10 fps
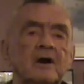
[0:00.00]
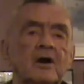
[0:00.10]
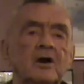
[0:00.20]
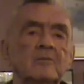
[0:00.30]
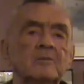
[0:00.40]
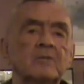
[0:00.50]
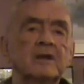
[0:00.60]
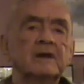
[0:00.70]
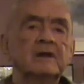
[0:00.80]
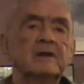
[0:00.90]
armor
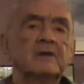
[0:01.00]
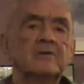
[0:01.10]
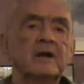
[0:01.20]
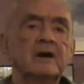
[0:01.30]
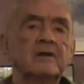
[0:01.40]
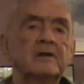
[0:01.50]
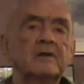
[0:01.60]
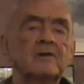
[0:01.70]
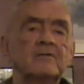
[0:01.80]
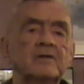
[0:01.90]
plate around
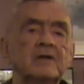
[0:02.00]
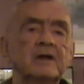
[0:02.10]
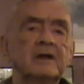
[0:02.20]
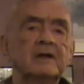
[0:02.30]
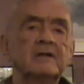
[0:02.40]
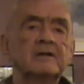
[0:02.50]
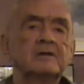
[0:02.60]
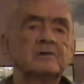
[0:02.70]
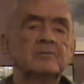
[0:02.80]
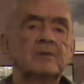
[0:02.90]
and over the head of the
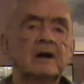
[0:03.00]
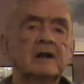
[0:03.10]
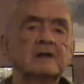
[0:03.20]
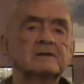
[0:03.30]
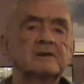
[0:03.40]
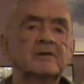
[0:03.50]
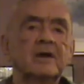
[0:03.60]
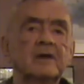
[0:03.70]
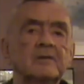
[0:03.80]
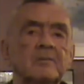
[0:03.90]
two pilots and
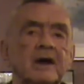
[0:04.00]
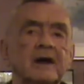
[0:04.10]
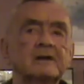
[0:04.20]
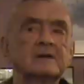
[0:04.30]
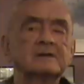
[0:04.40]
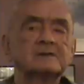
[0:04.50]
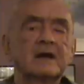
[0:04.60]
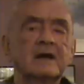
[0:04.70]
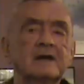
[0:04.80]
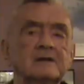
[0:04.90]
around the back and the
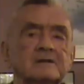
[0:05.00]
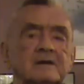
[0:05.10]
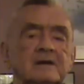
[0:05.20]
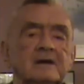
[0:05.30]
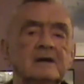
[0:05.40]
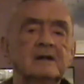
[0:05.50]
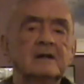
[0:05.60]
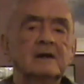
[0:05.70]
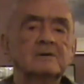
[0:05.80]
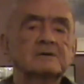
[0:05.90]
sides.
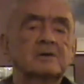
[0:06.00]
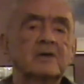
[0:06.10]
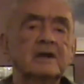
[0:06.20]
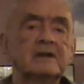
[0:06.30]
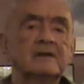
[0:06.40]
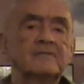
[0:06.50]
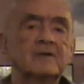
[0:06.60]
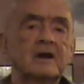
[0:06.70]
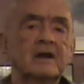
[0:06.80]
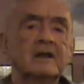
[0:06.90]
That was great if
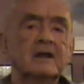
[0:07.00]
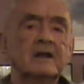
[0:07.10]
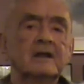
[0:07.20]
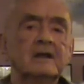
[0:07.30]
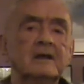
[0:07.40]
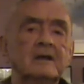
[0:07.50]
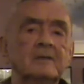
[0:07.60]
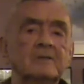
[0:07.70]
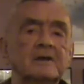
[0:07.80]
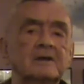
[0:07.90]
you got hit,
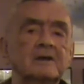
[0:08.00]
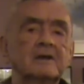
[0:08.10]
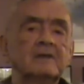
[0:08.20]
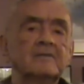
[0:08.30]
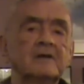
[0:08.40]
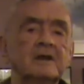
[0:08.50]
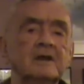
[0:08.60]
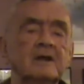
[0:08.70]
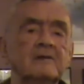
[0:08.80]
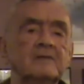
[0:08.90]
but they didn't
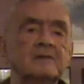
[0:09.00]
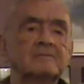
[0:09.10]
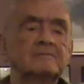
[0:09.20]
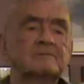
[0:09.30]
give you